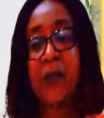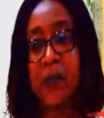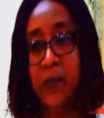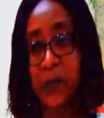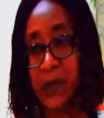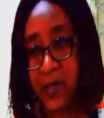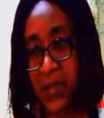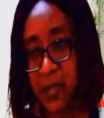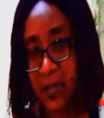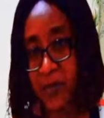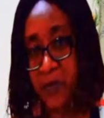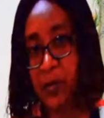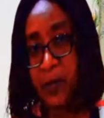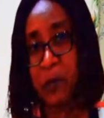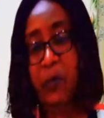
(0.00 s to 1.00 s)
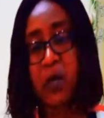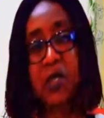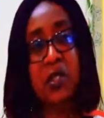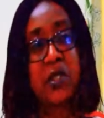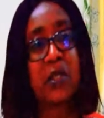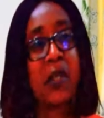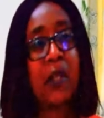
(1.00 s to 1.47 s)
We do hope that
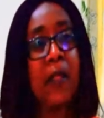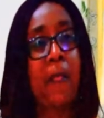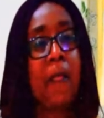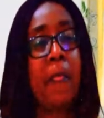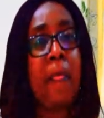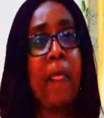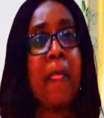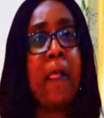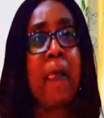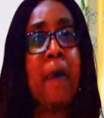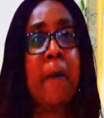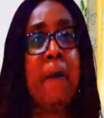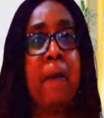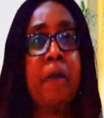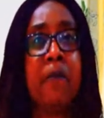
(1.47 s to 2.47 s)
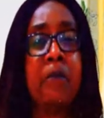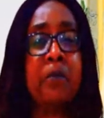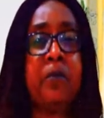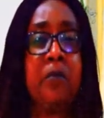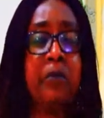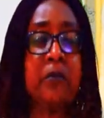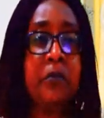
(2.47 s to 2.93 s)
subsequently, when we
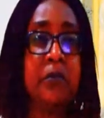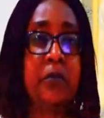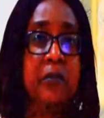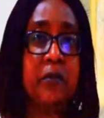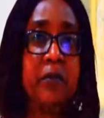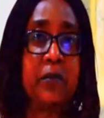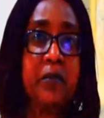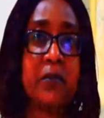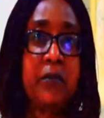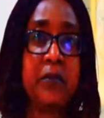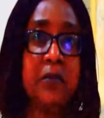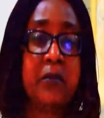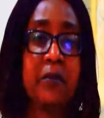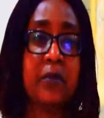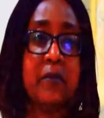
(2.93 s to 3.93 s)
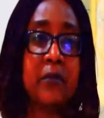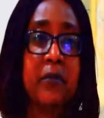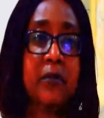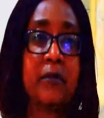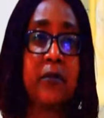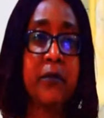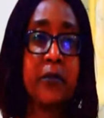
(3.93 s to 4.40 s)
call on you for
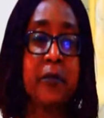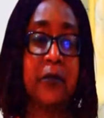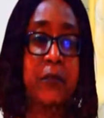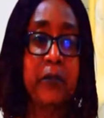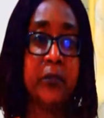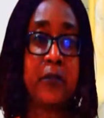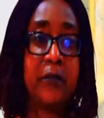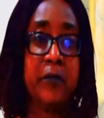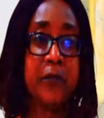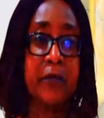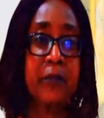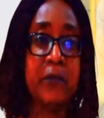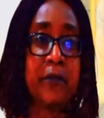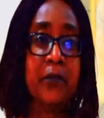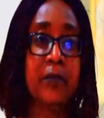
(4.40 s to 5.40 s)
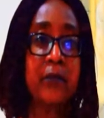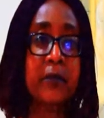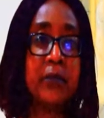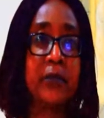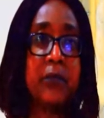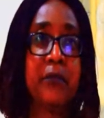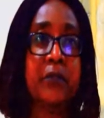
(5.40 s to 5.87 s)
further sharing of your
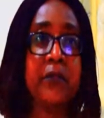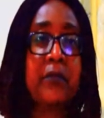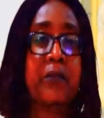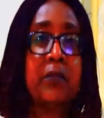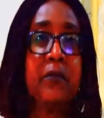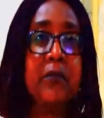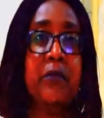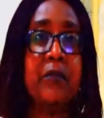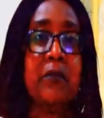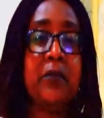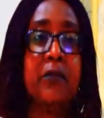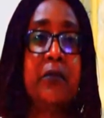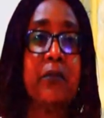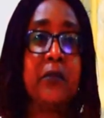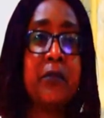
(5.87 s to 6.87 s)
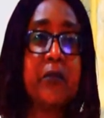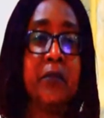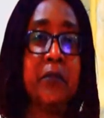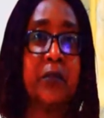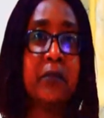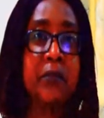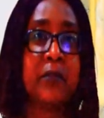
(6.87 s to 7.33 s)
knowledge to the public,
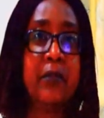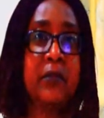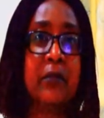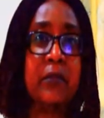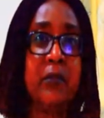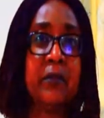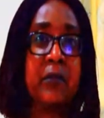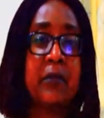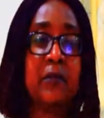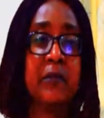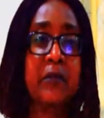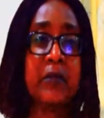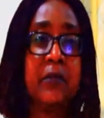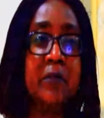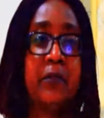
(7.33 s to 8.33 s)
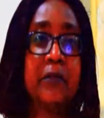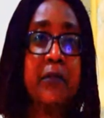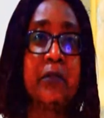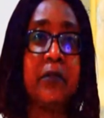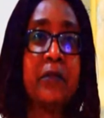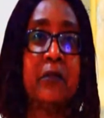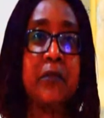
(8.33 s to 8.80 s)
you will be available
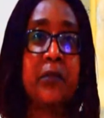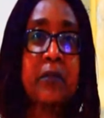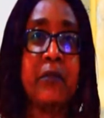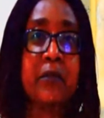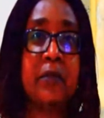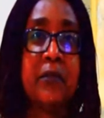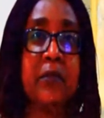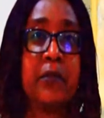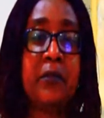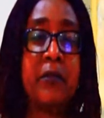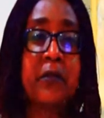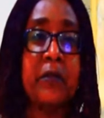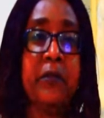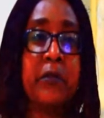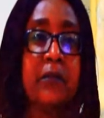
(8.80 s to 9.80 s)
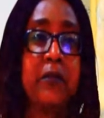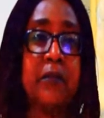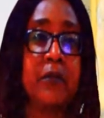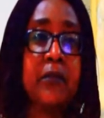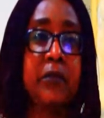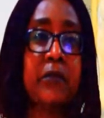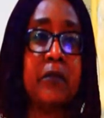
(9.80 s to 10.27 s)
to help us on this
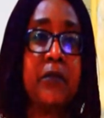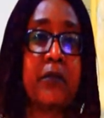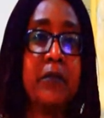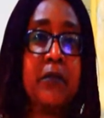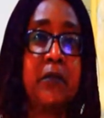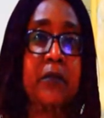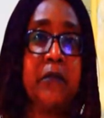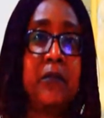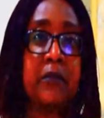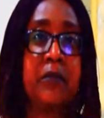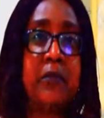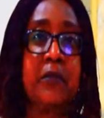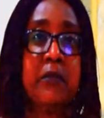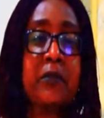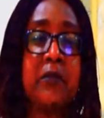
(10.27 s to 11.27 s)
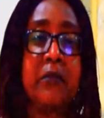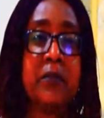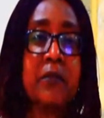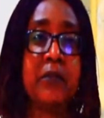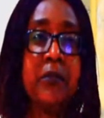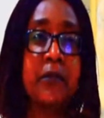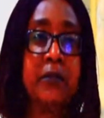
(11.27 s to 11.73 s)
platform as you have
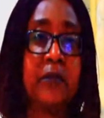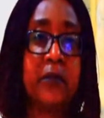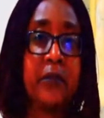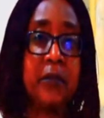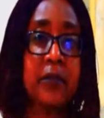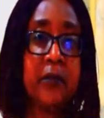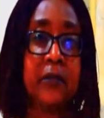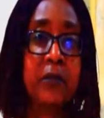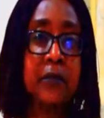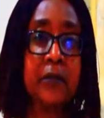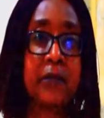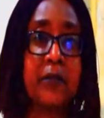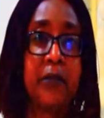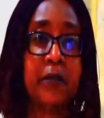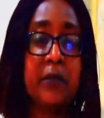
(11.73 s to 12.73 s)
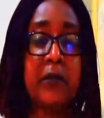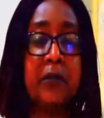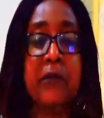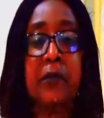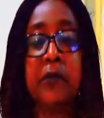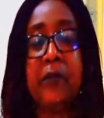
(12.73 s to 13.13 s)
just rendered your time at